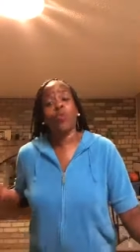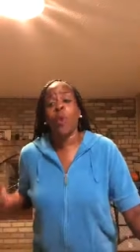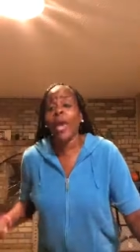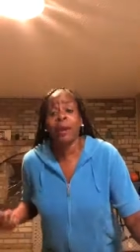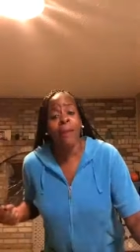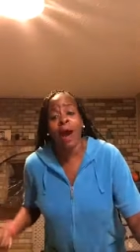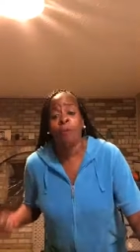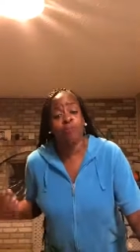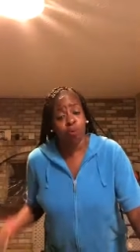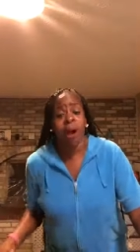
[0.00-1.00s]
you wear them
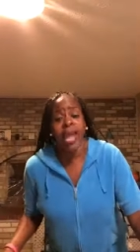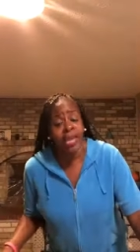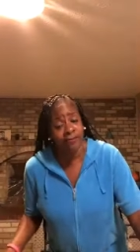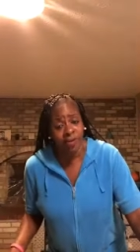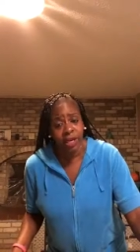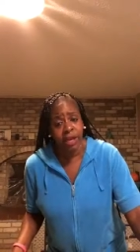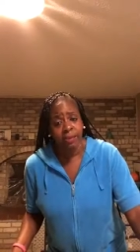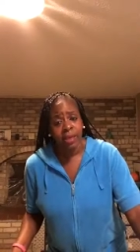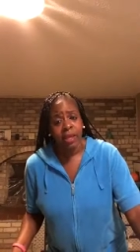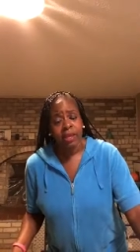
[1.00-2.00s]
out praying for
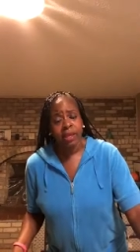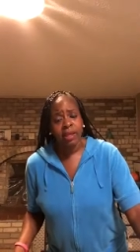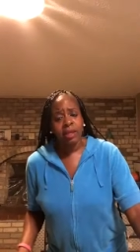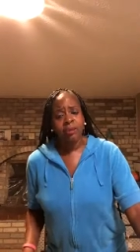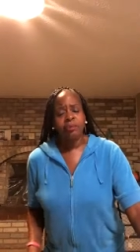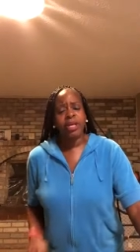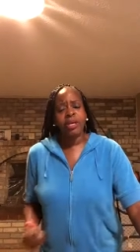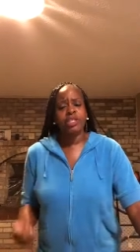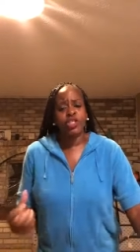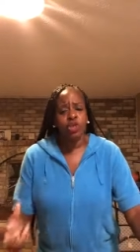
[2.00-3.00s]
them
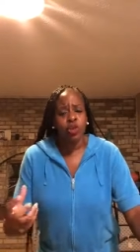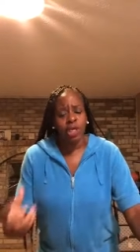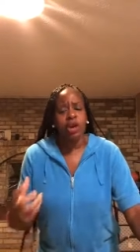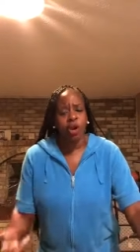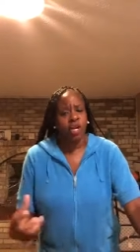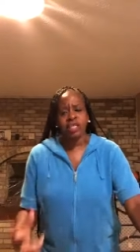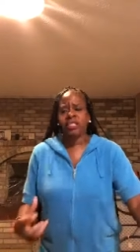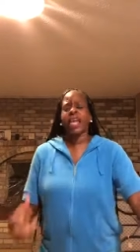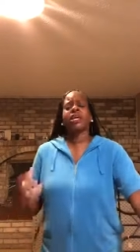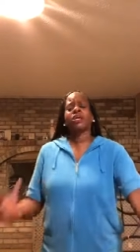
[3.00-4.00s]
because you can hurt because
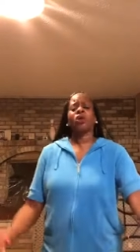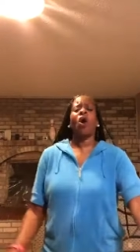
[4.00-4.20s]
they can